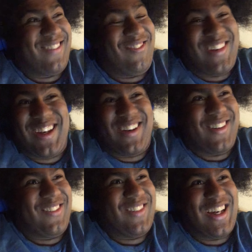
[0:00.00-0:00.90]
Man, oh
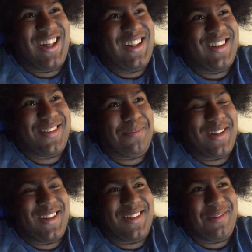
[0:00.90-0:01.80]
man, it's
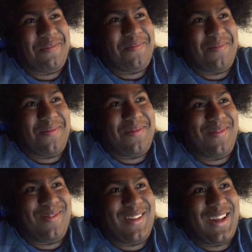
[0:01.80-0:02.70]
been
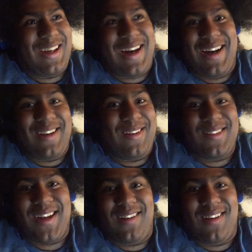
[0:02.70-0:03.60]
God knows
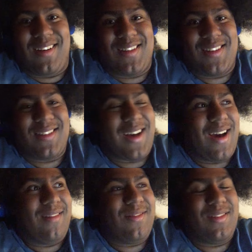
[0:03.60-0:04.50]
how long since
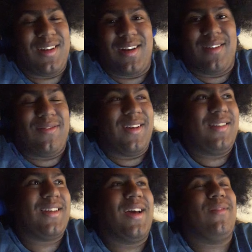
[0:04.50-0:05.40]
I've done a face
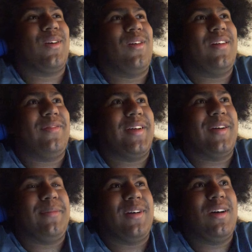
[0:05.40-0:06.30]
cam recording video,
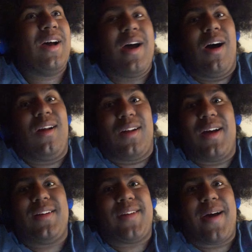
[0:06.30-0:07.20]
but a
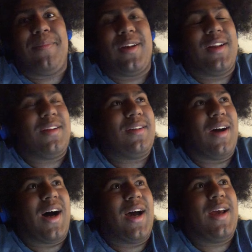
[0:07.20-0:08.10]
lot has happened, and
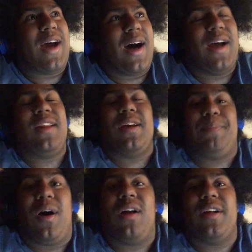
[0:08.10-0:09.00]
I highly
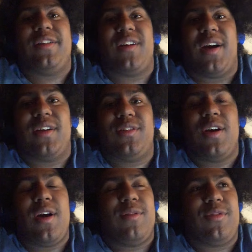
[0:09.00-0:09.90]
apologize
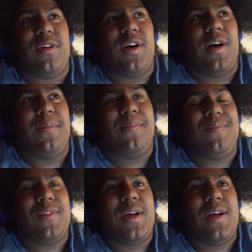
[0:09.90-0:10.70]
for um,